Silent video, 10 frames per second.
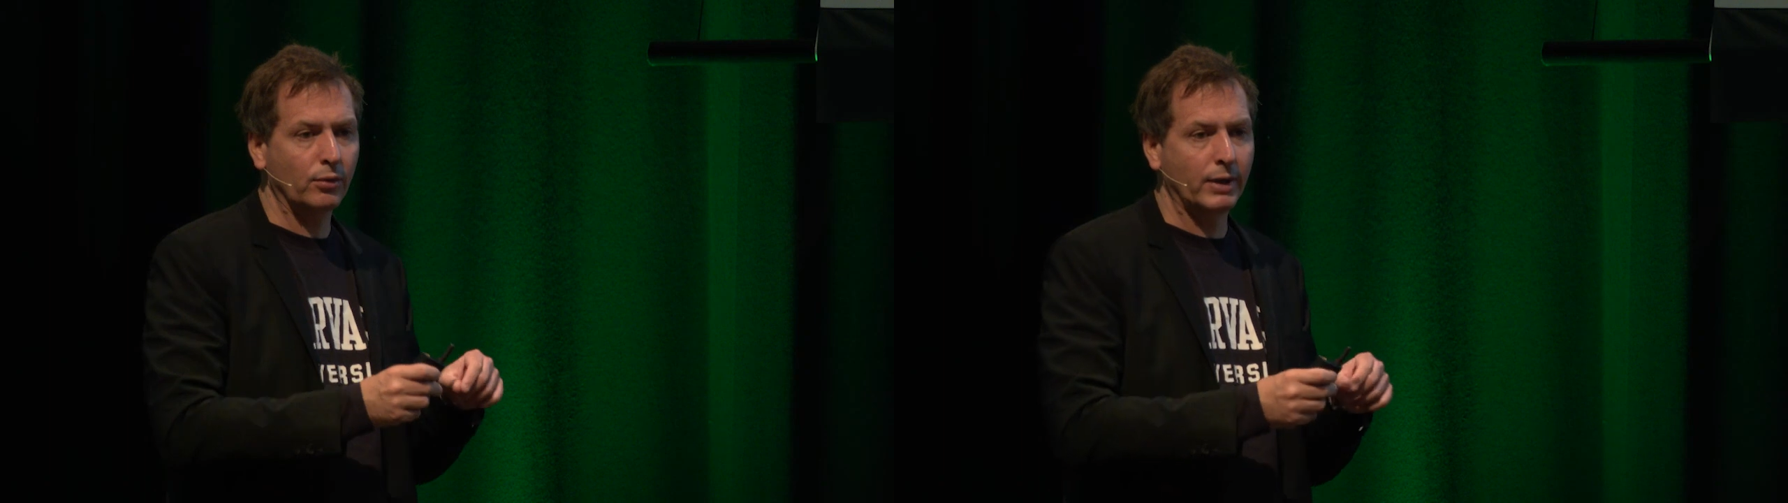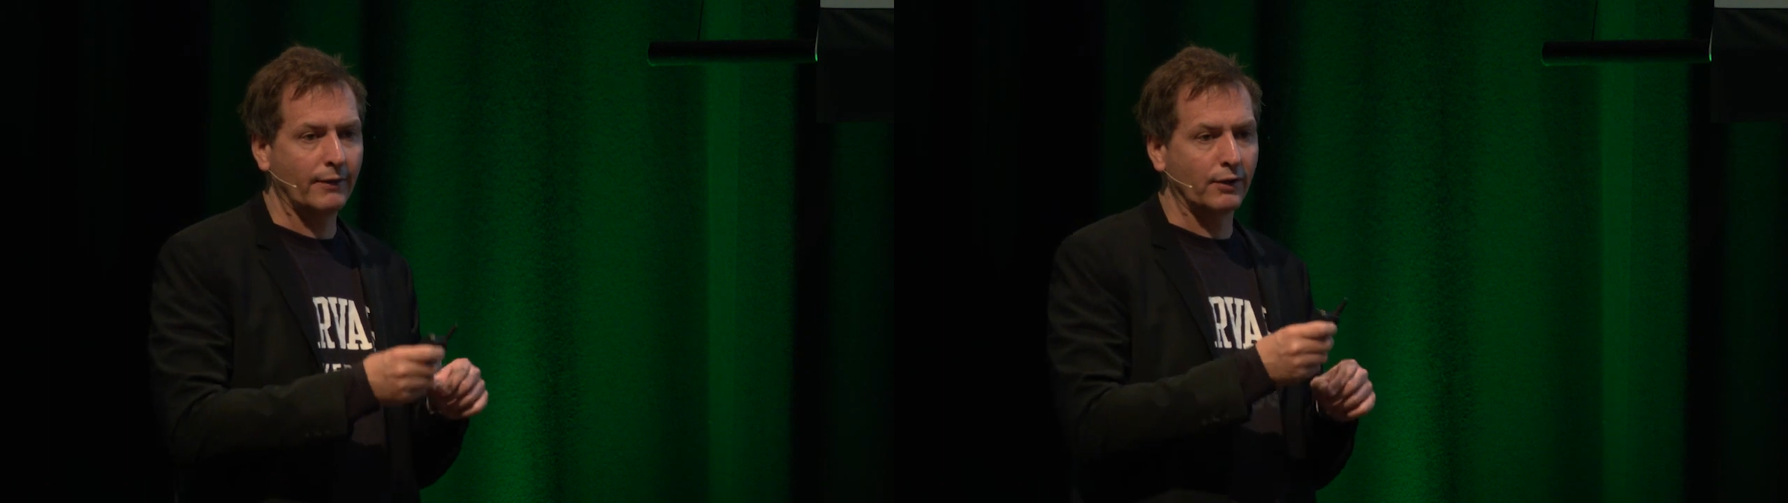
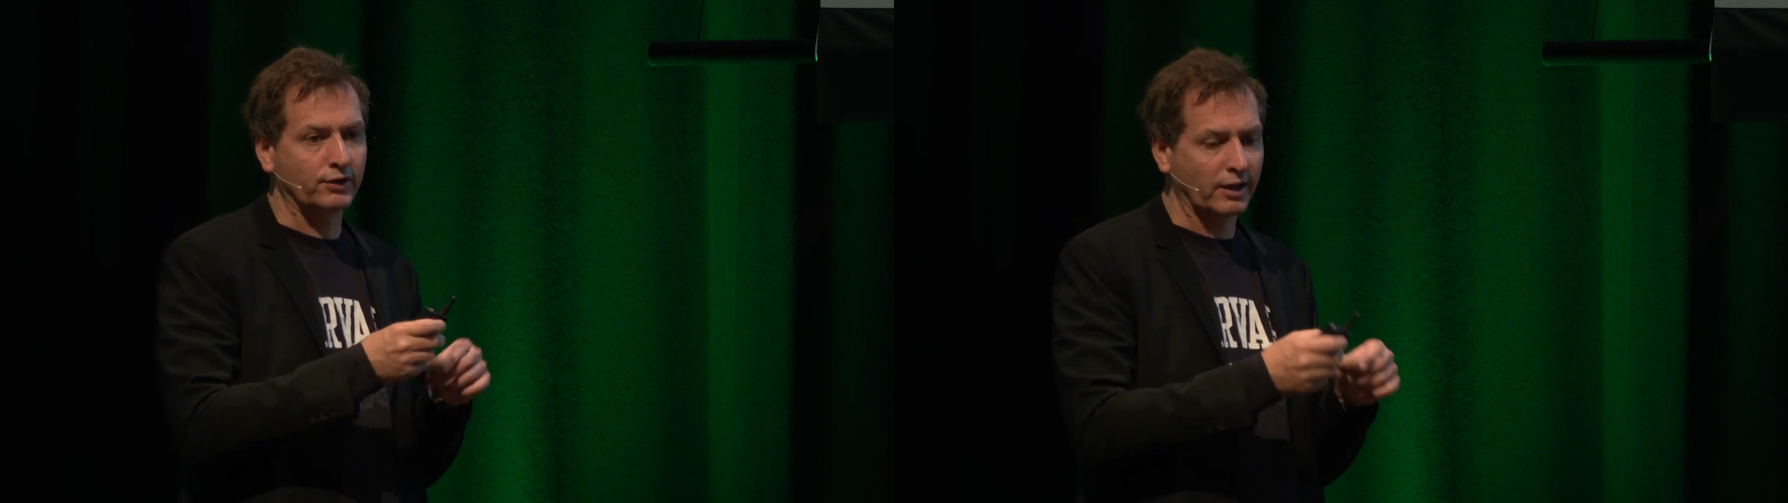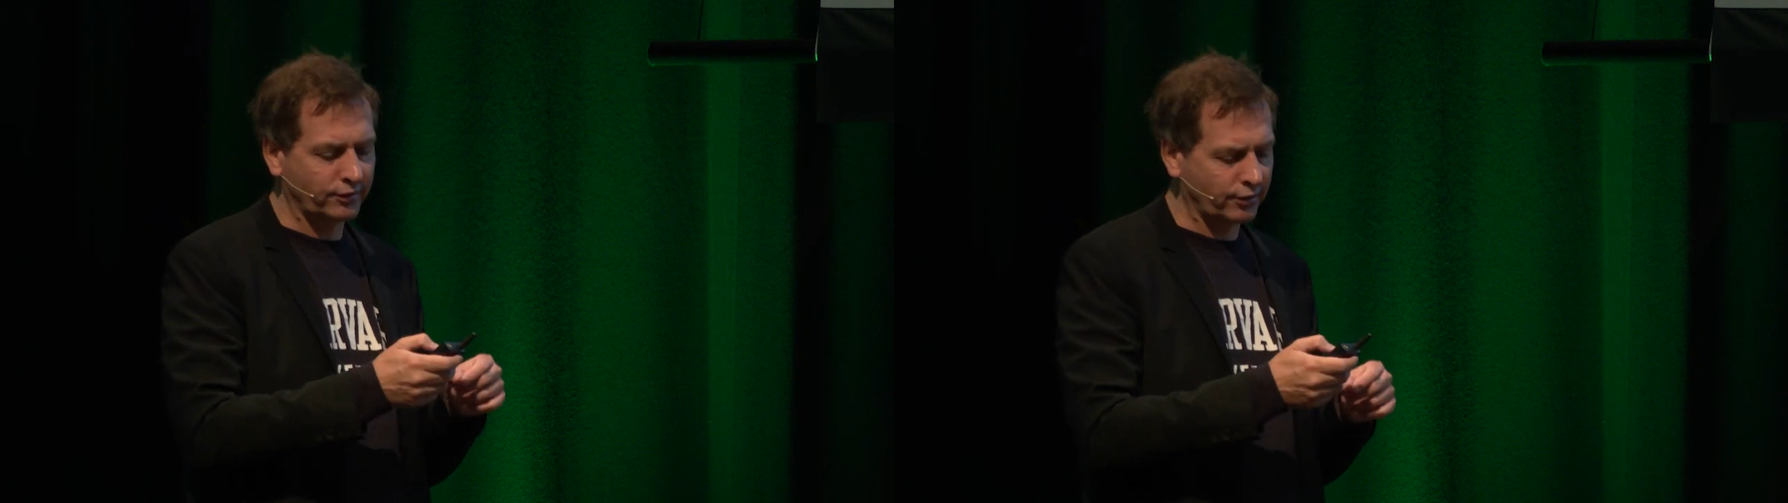We have a
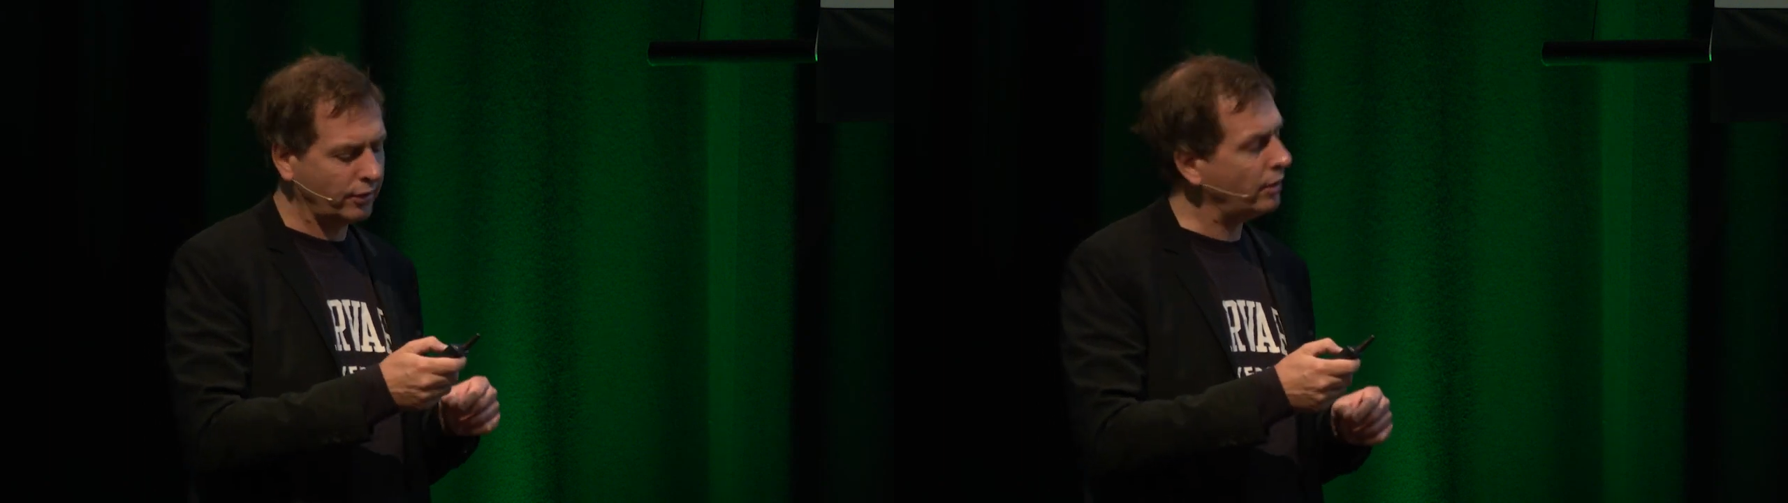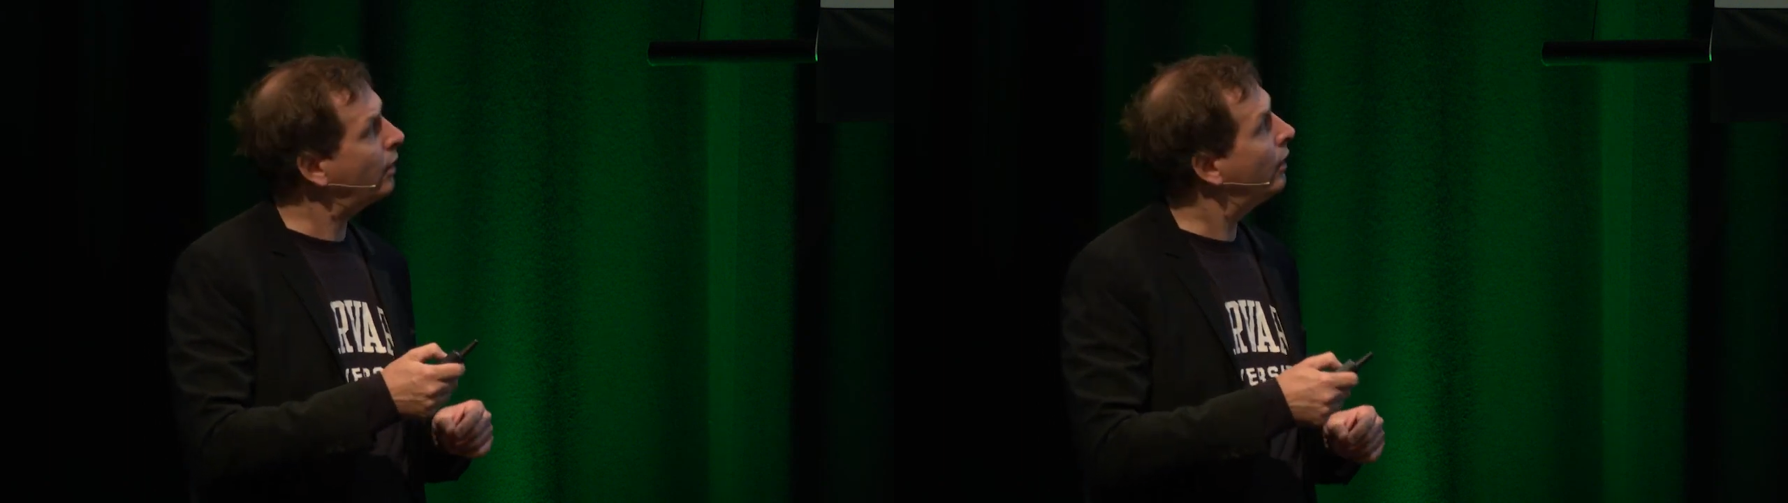
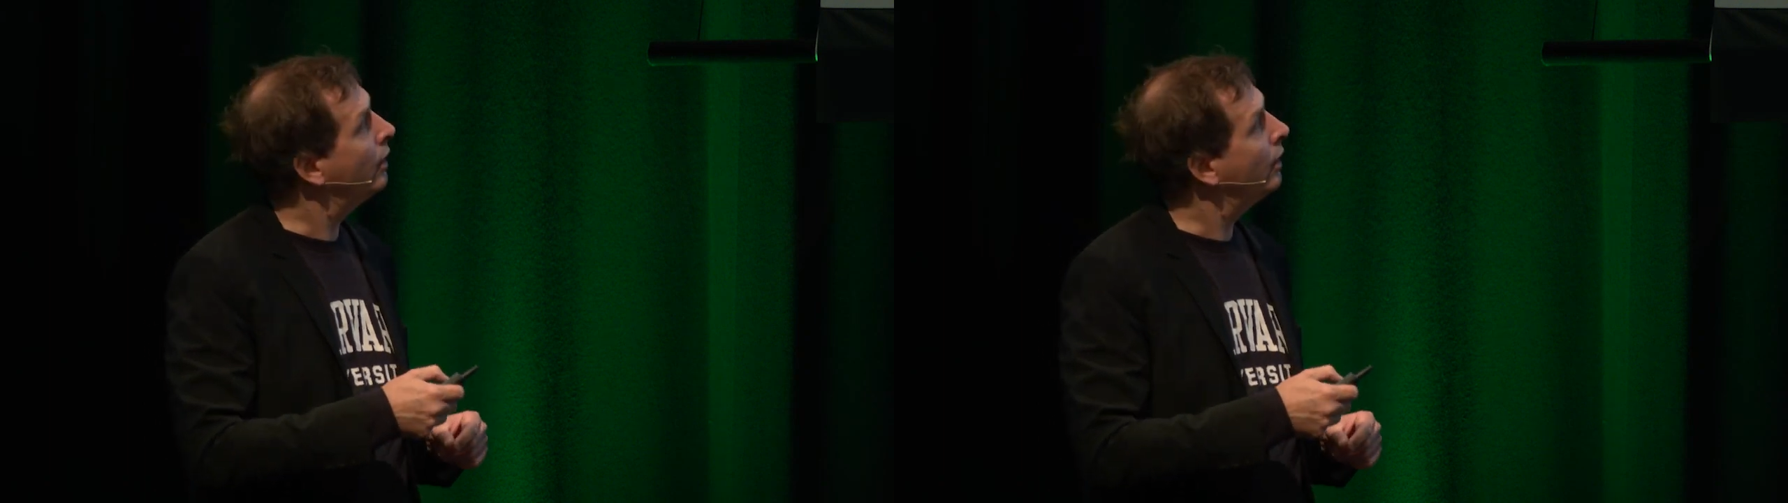sensor.